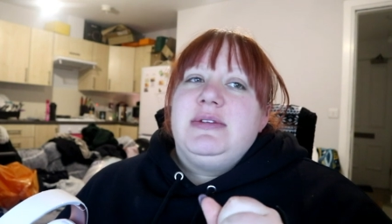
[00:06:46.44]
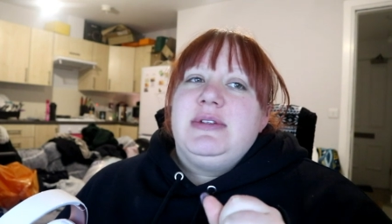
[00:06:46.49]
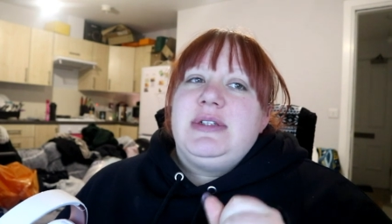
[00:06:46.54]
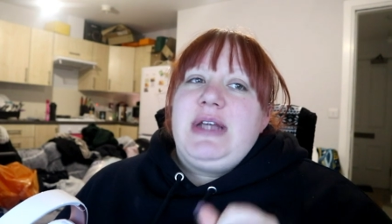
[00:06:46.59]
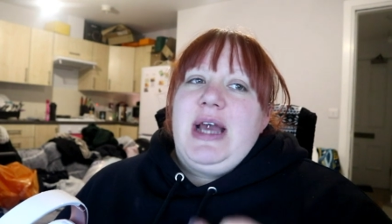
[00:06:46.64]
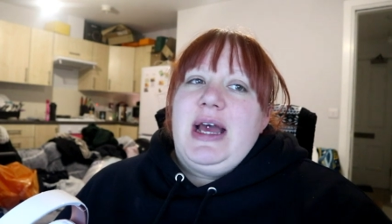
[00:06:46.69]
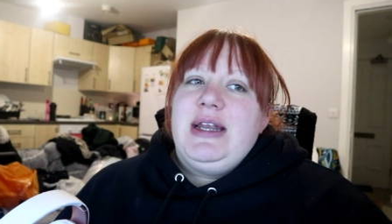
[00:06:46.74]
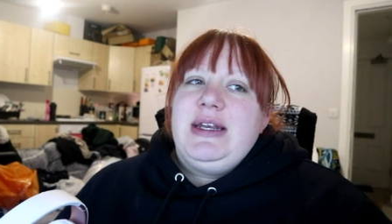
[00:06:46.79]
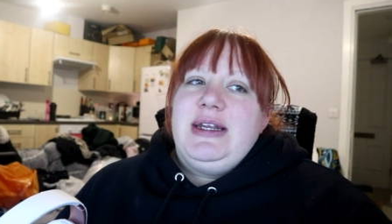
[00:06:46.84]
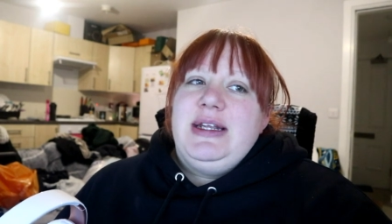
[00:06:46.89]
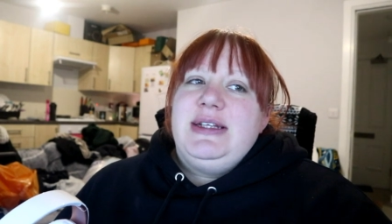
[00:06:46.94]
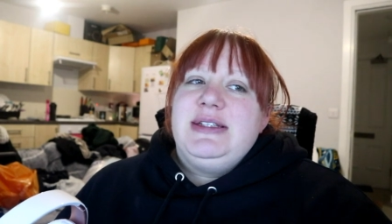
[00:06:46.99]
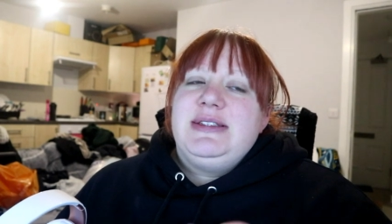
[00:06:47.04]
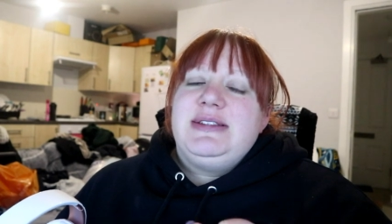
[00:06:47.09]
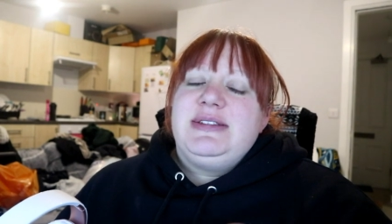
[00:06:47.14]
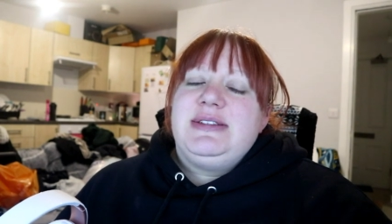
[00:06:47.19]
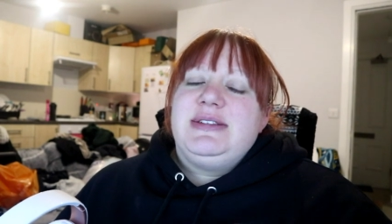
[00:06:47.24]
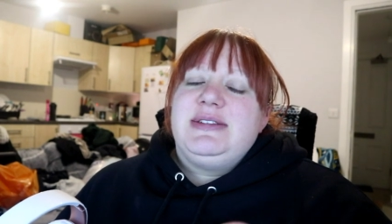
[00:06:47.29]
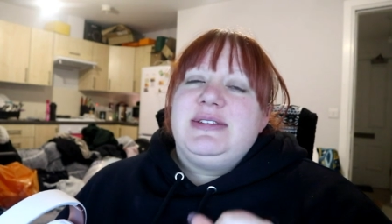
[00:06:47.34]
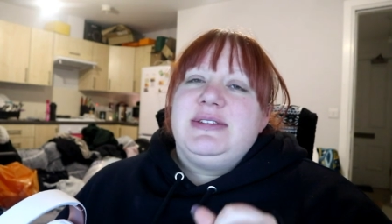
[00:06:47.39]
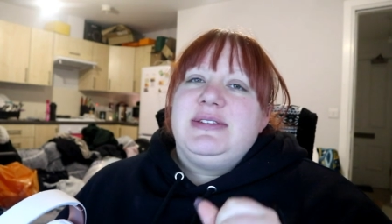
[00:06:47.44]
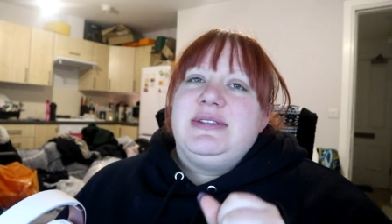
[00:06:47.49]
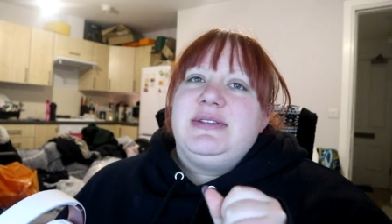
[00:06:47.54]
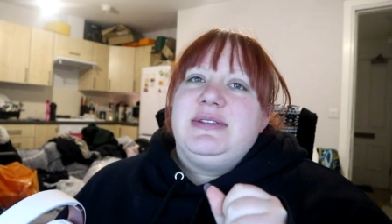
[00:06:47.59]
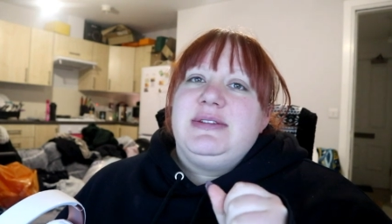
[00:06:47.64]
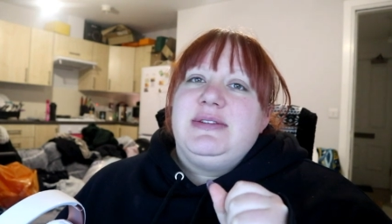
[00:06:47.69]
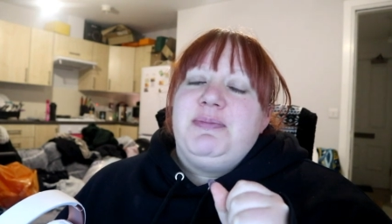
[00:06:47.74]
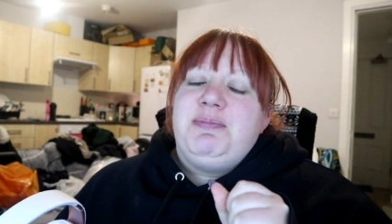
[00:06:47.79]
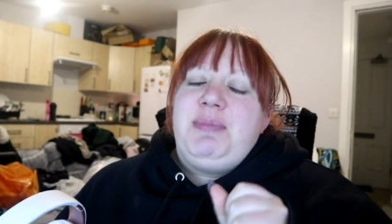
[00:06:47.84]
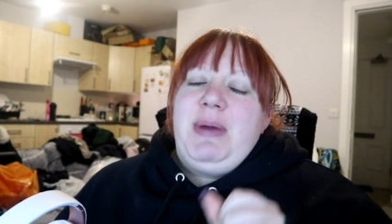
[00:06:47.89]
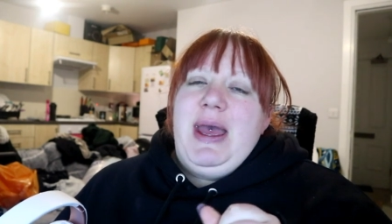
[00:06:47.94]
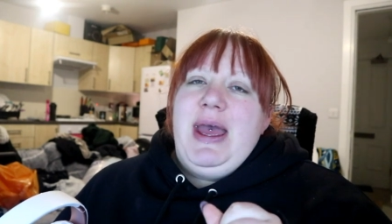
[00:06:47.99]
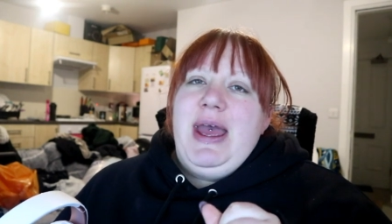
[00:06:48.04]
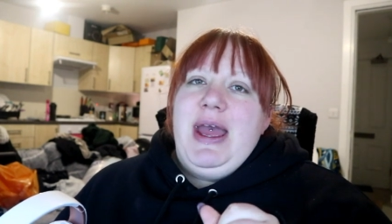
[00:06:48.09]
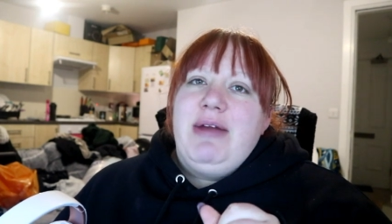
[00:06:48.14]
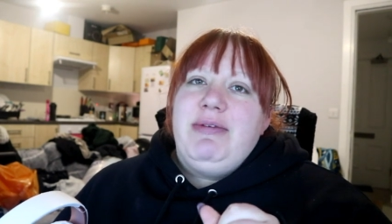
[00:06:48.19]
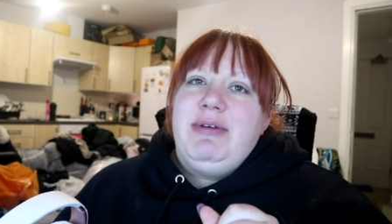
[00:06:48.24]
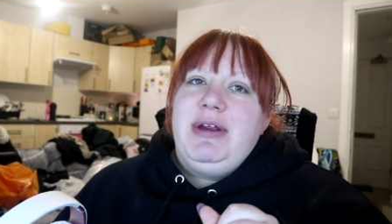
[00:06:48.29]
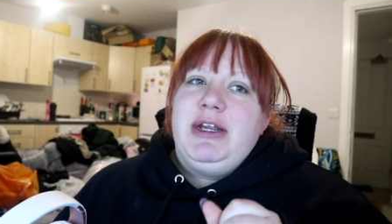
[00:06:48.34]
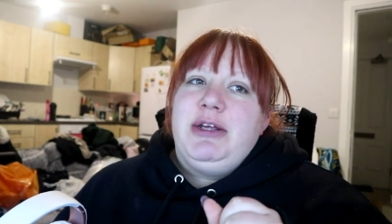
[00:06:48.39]
Katniss
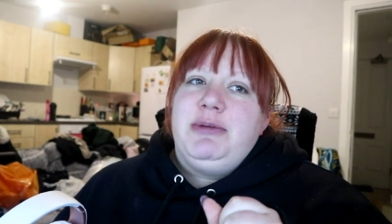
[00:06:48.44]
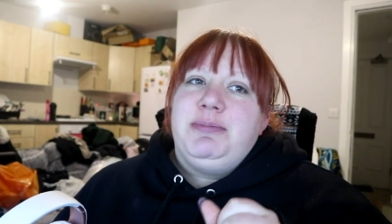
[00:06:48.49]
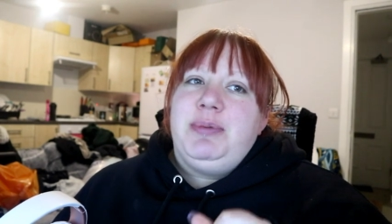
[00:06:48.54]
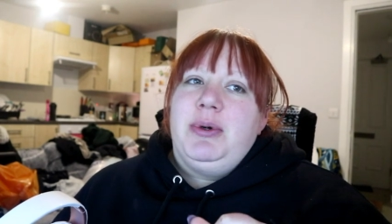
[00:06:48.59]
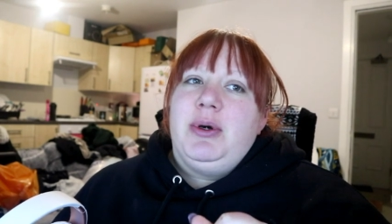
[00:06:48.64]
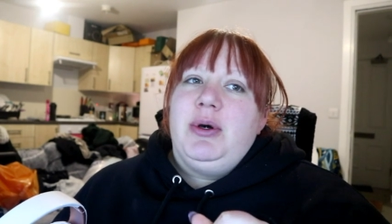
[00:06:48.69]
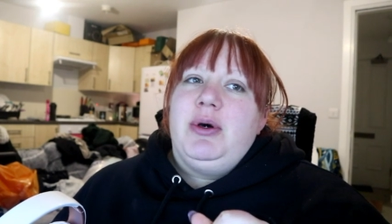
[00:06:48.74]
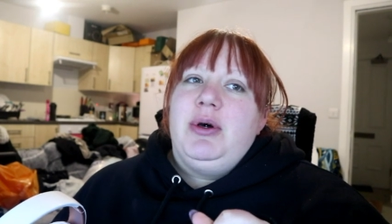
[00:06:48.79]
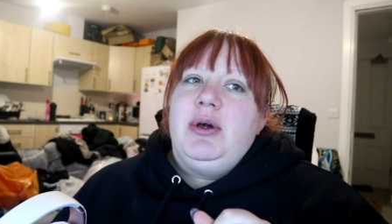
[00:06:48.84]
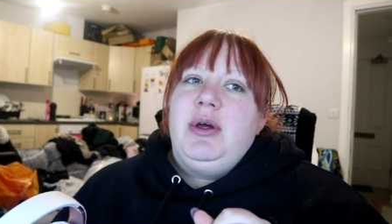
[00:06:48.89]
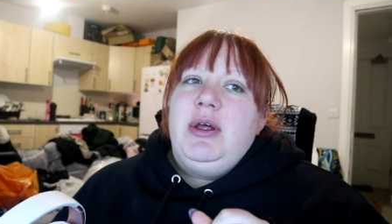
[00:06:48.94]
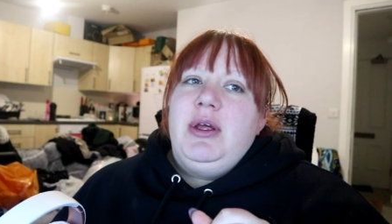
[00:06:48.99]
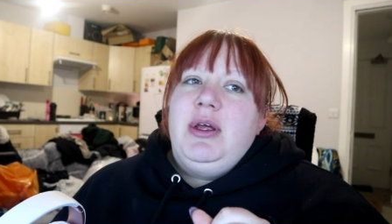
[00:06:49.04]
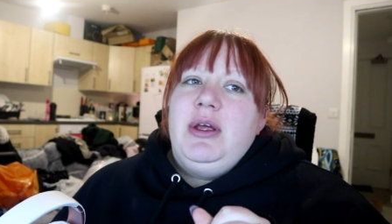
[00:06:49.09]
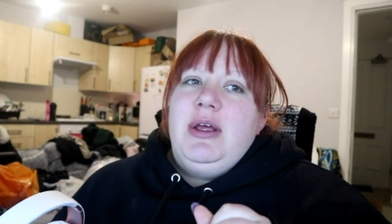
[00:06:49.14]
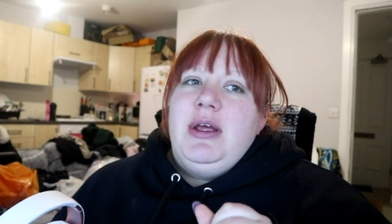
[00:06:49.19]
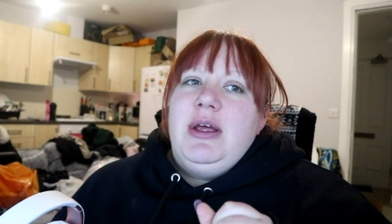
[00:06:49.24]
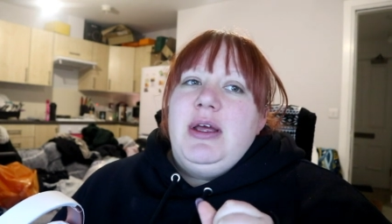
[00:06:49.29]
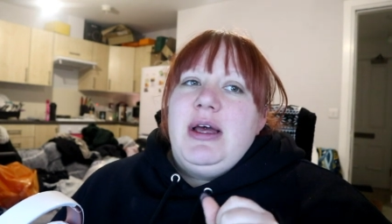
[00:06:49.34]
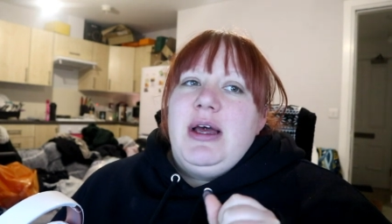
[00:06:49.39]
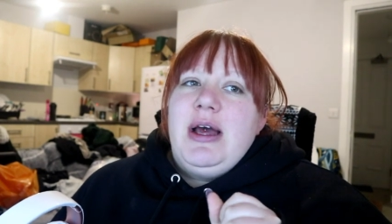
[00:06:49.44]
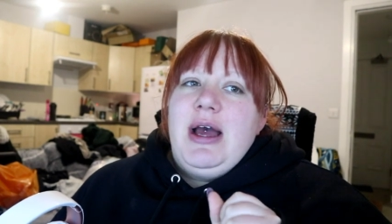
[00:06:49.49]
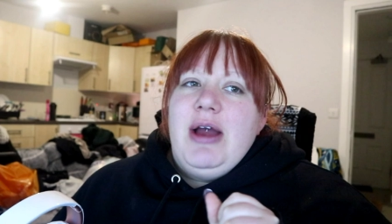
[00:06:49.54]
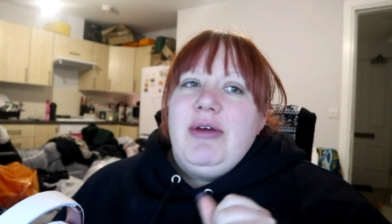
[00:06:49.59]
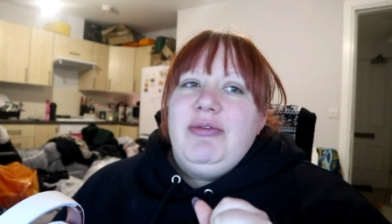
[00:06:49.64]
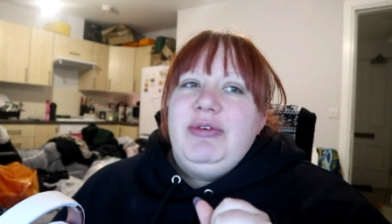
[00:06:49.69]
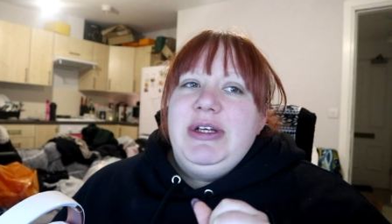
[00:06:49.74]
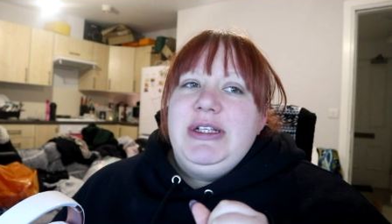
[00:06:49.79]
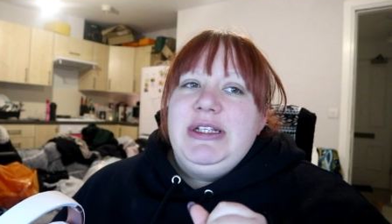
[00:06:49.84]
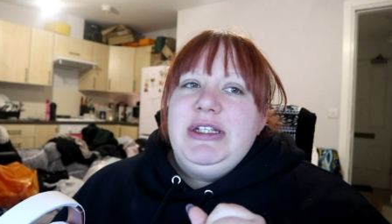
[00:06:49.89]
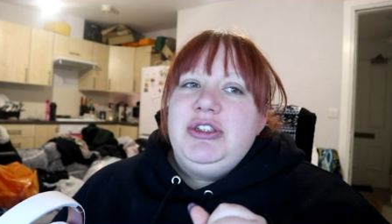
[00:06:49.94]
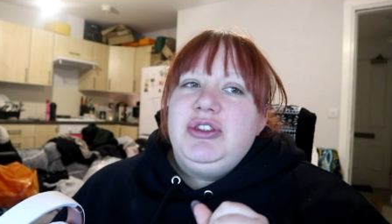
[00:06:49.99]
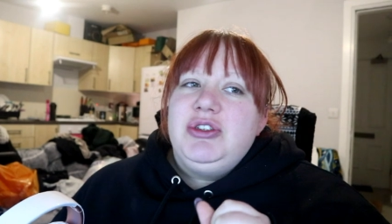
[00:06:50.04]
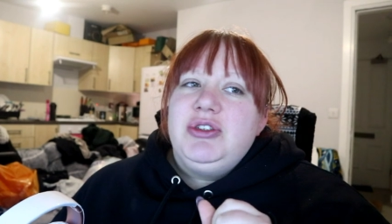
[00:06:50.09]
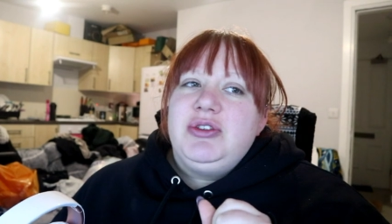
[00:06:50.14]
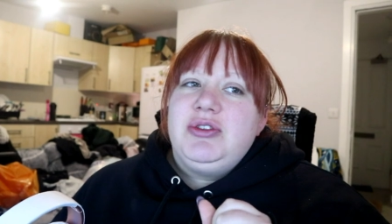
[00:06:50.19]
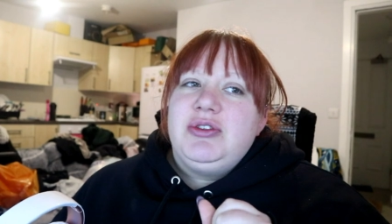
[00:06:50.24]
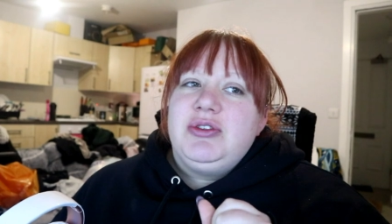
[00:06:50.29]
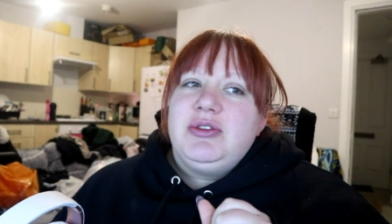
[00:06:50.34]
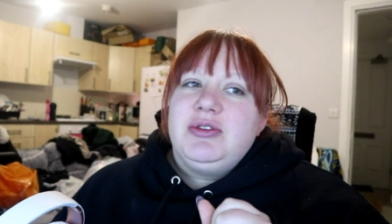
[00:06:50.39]
pairing, but I really
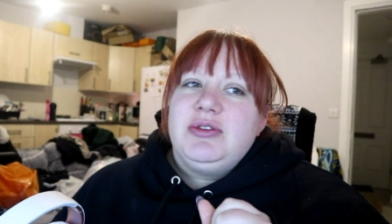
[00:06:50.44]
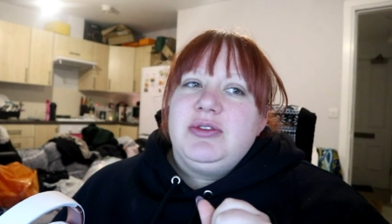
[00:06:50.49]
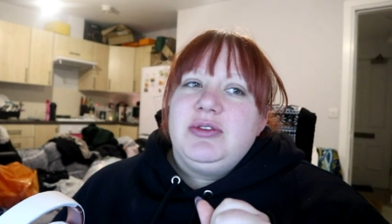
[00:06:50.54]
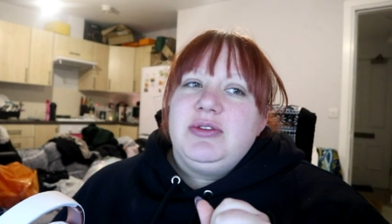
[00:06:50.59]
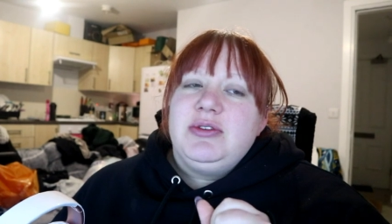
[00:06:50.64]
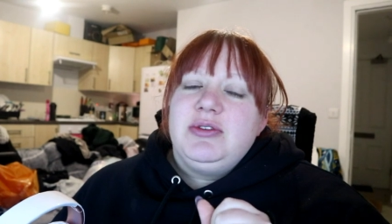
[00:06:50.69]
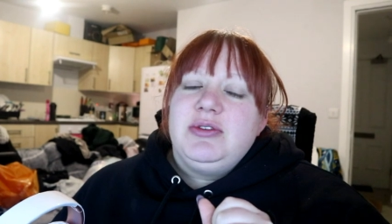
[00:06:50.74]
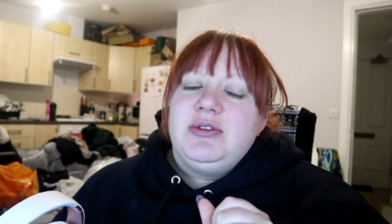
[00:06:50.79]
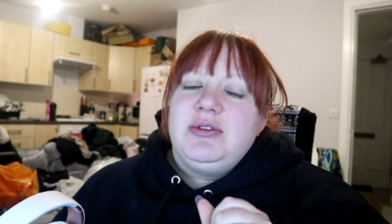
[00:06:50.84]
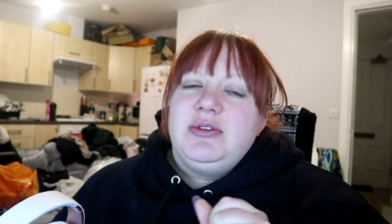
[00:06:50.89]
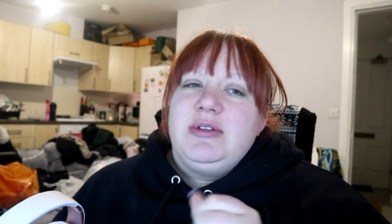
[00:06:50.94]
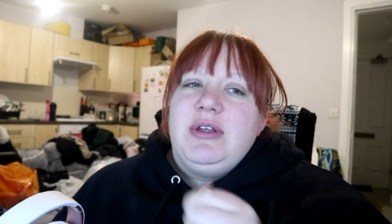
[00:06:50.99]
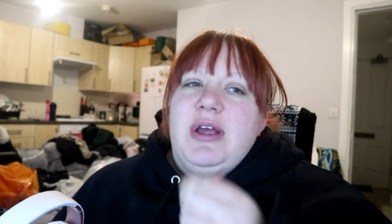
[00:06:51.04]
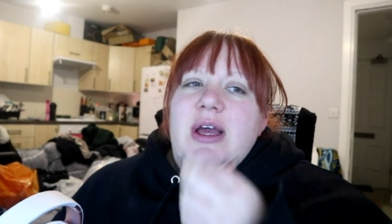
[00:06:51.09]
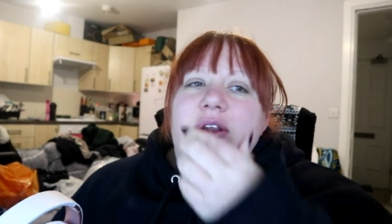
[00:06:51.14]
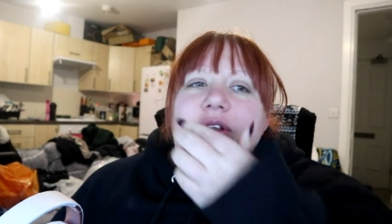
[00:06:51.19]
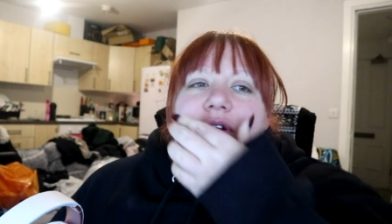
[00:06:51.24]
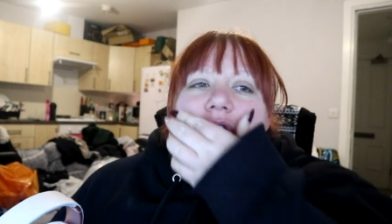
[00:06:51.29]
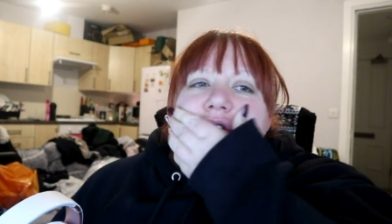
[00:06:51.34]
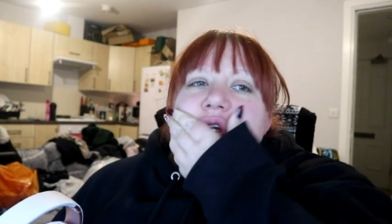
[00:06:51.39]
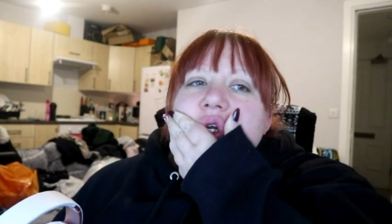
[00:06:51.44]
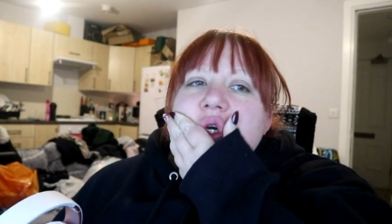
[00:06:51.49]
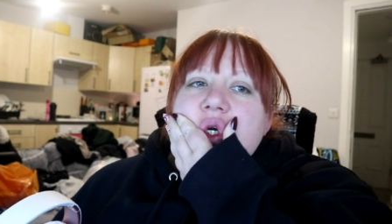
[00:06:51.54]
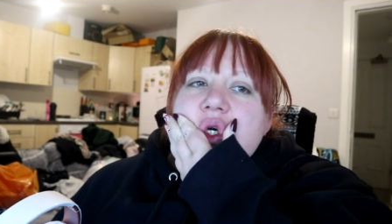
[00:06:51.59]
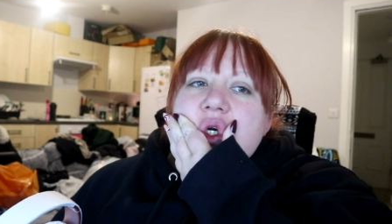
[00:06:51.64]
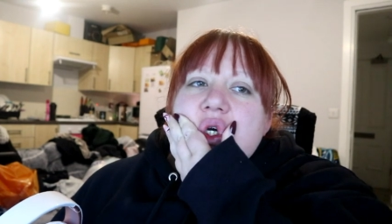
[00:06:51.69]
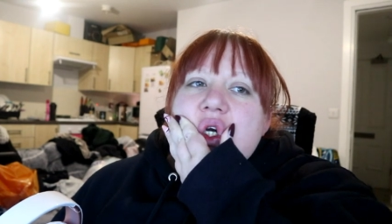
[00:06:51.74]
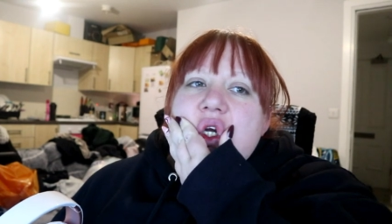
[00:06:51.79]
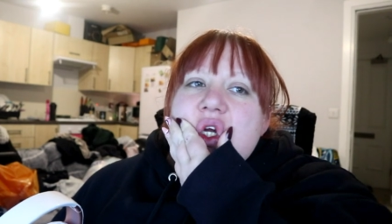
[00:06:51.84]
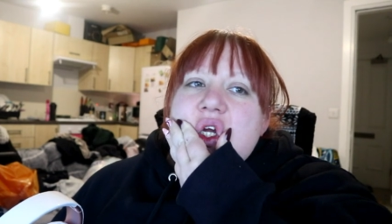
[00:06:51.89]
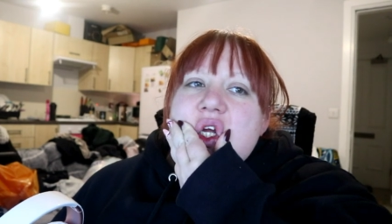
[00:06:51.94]
just, I don't know.